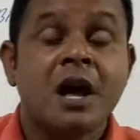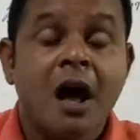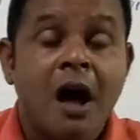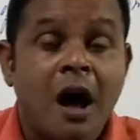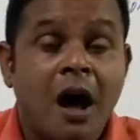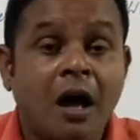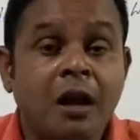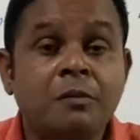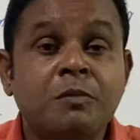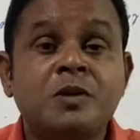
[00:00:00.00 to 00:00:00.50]

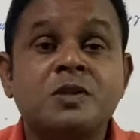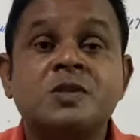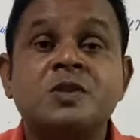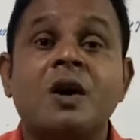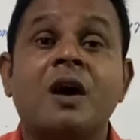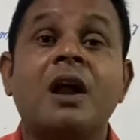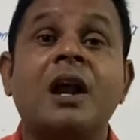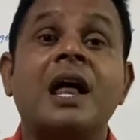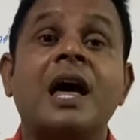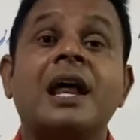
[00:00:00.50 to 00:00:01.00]
almost
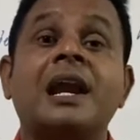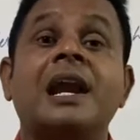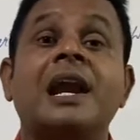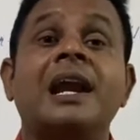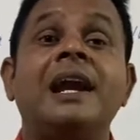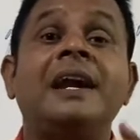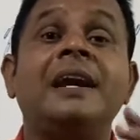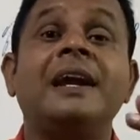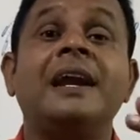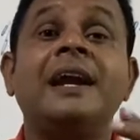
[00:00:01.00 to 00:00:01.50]
all are
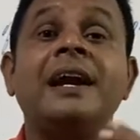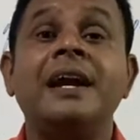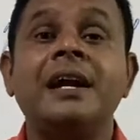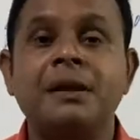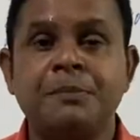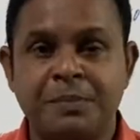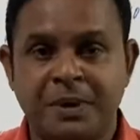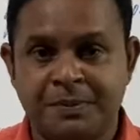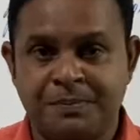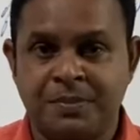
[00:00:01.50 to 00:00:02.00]

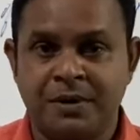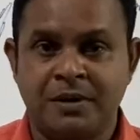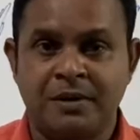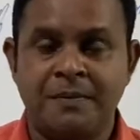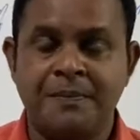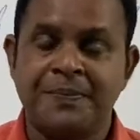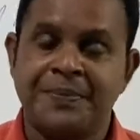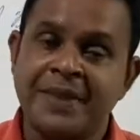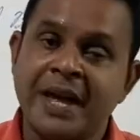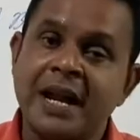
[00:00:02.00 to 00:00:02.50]
literate
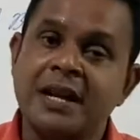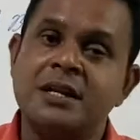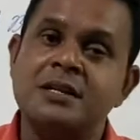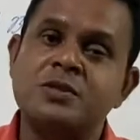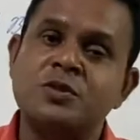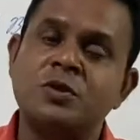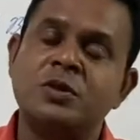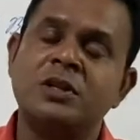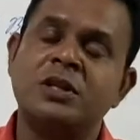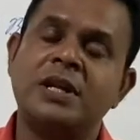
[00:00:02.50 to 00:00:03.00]
people. They
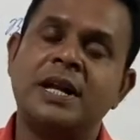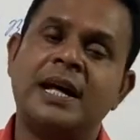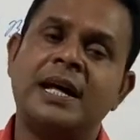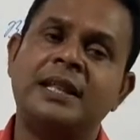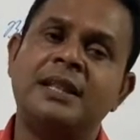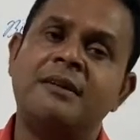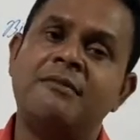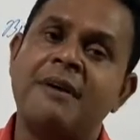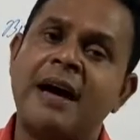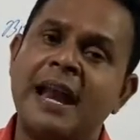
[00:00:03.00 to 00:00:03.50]
understood
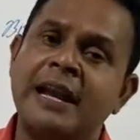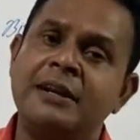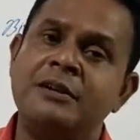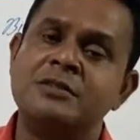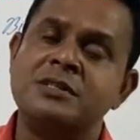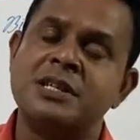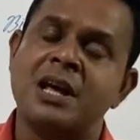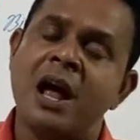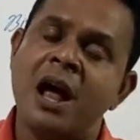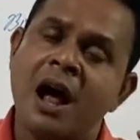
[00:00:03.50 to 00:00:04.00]
the
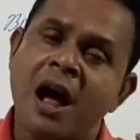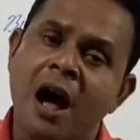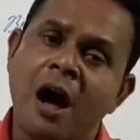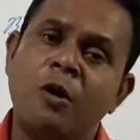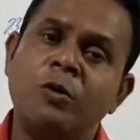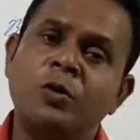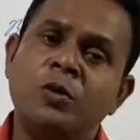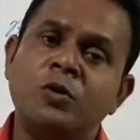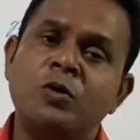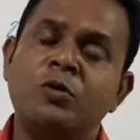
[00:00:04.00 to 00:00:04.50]
values,
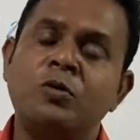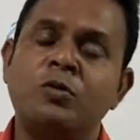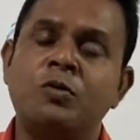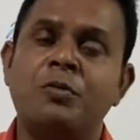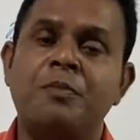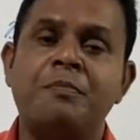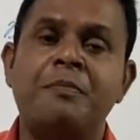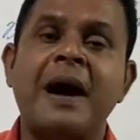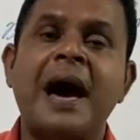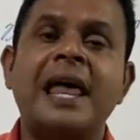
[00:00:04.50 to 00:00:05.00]
how
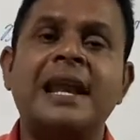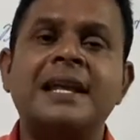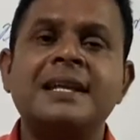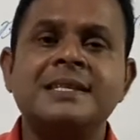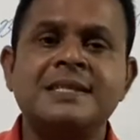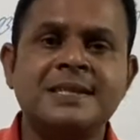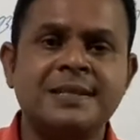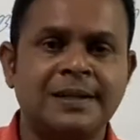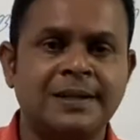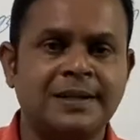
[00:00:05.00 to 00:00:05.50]
to
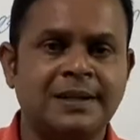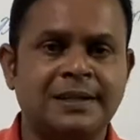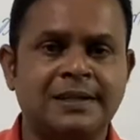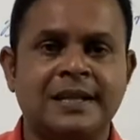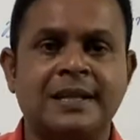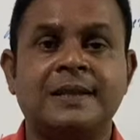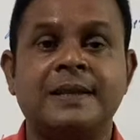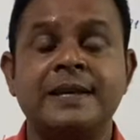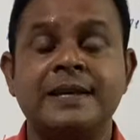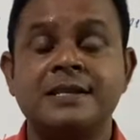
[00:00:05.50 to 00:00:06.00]
balance in
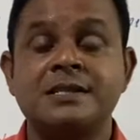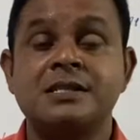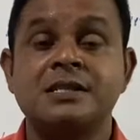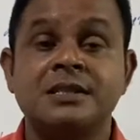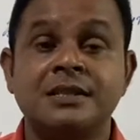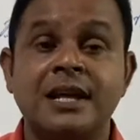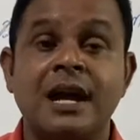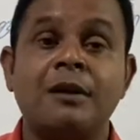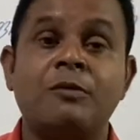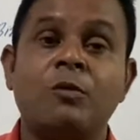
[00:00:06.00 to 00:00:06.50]
the
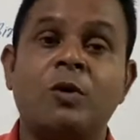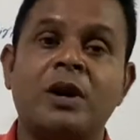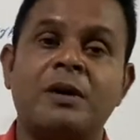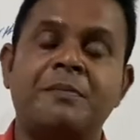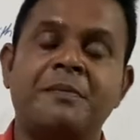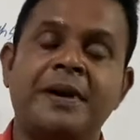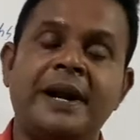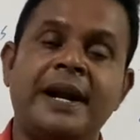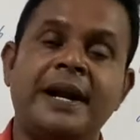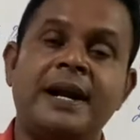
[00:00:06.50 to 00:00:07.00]
things, that
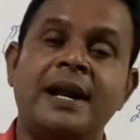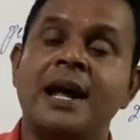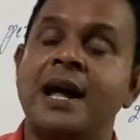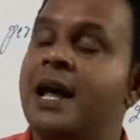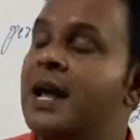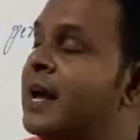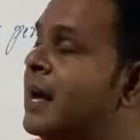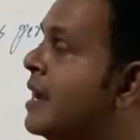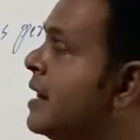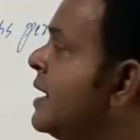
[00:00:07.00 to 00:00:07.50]
what
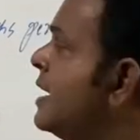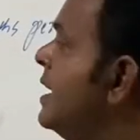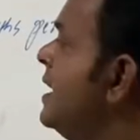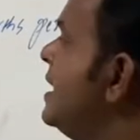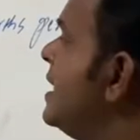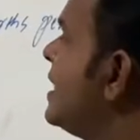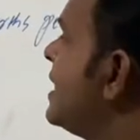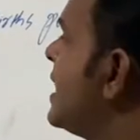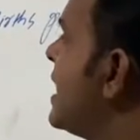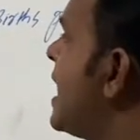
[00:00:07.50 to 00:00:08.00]
made
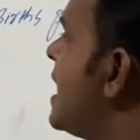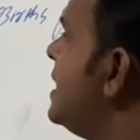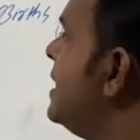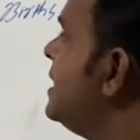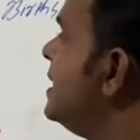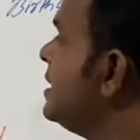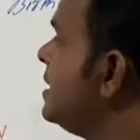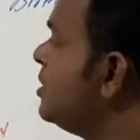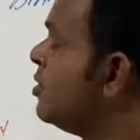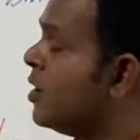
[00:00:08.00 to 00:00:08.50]
clear
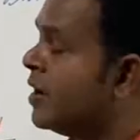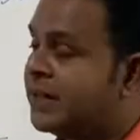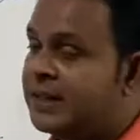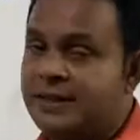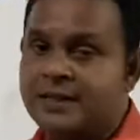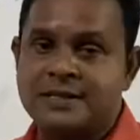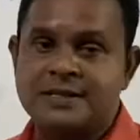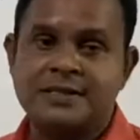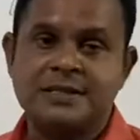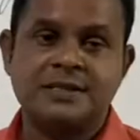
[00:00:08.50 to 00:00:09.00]
clarity
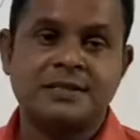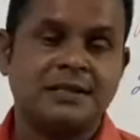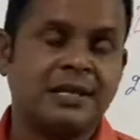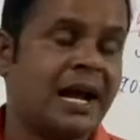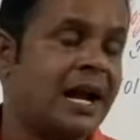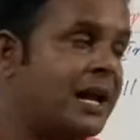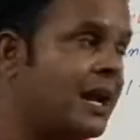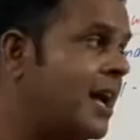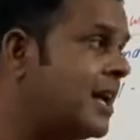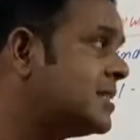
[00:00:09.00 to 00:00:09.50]
regarding this.
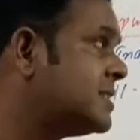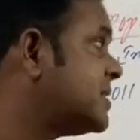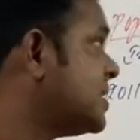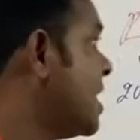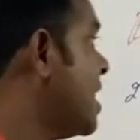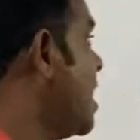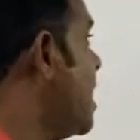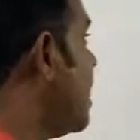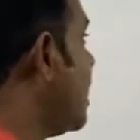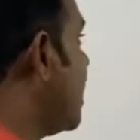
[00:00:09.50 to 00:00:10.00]
And
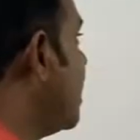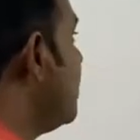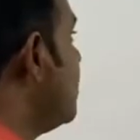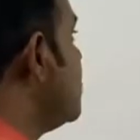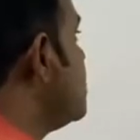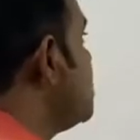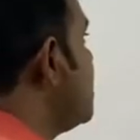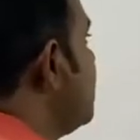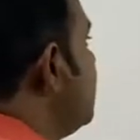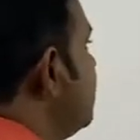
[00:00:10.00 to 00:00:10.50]
last,
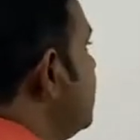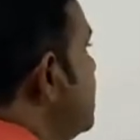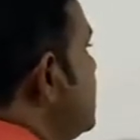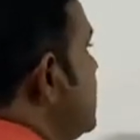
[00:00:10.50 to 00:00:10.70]
conclusion of this